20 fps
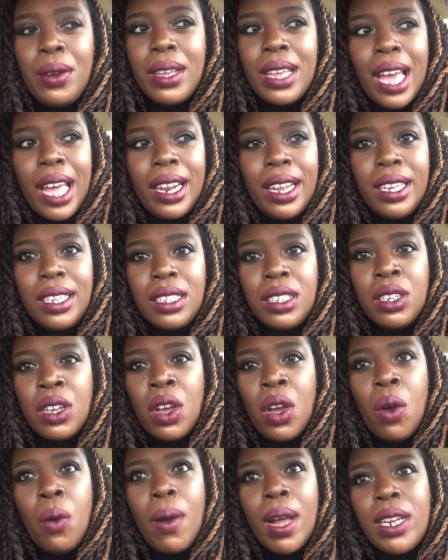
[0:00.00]
I think you
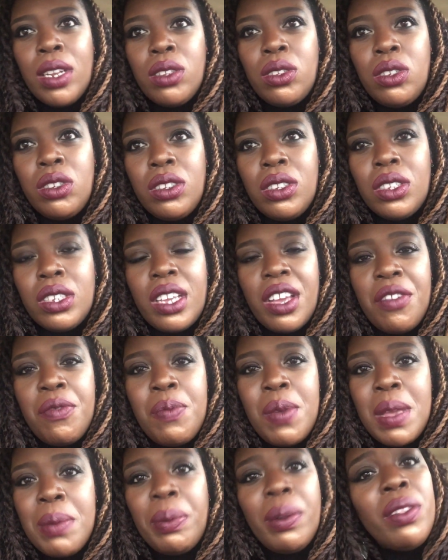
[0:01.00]
guys want to
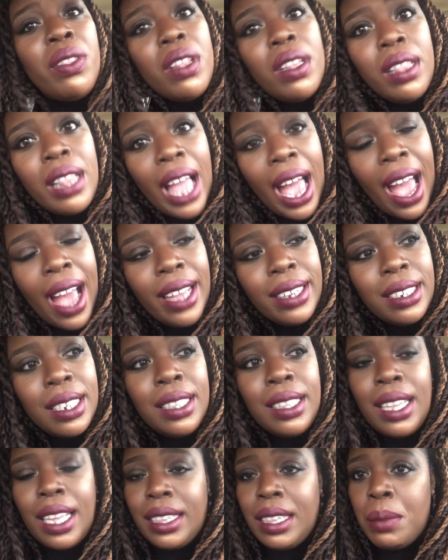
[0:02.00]
spend money on
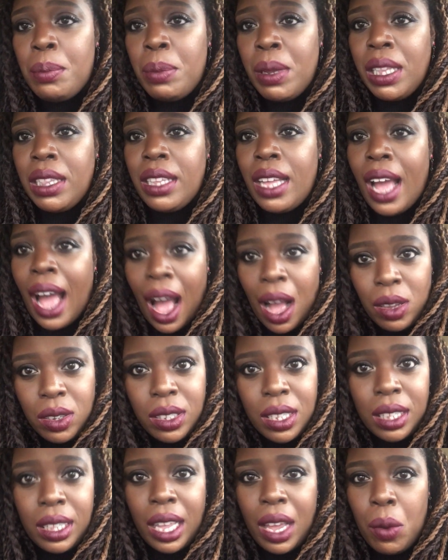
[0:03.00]
things that are
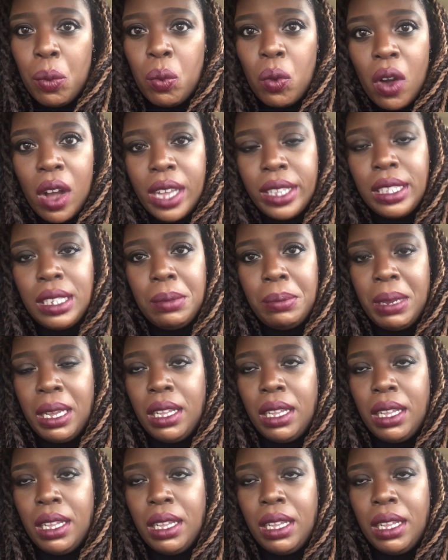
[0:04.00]
absolutely